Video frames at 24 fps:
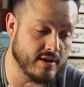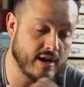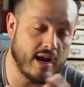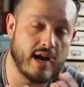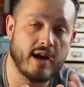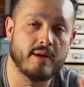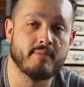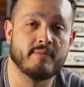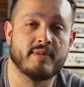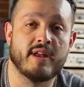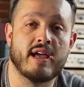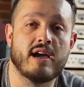
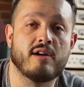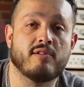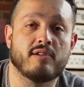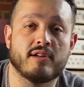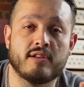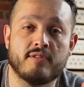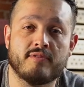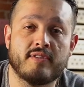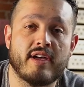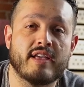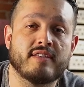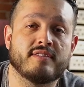I'm now
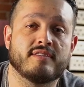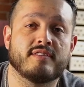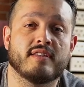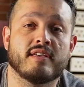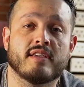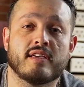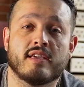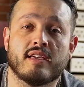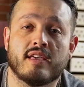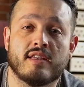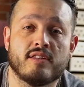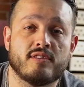
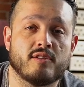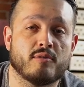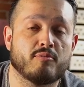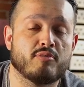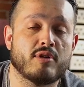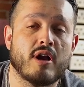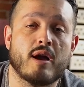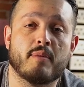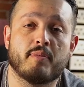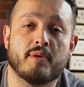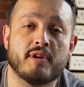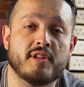investing into
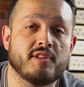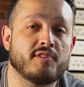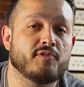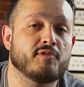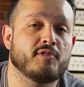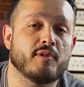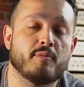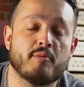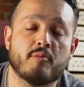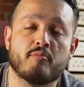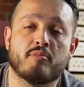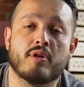properties,
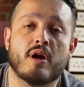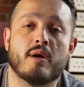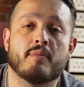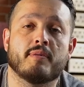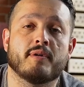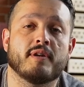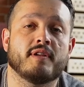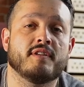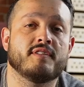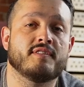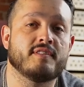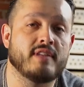flipping
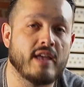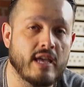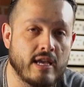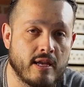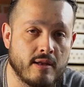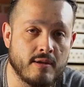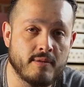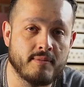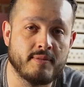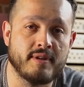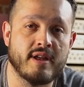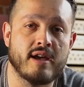properties, taking
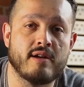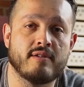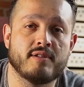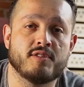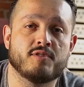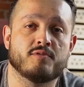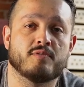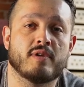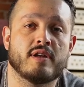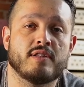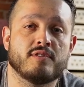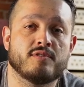them down as
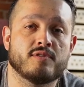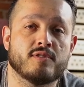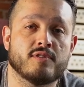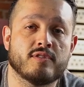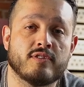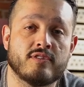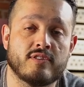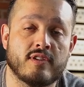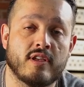rentals,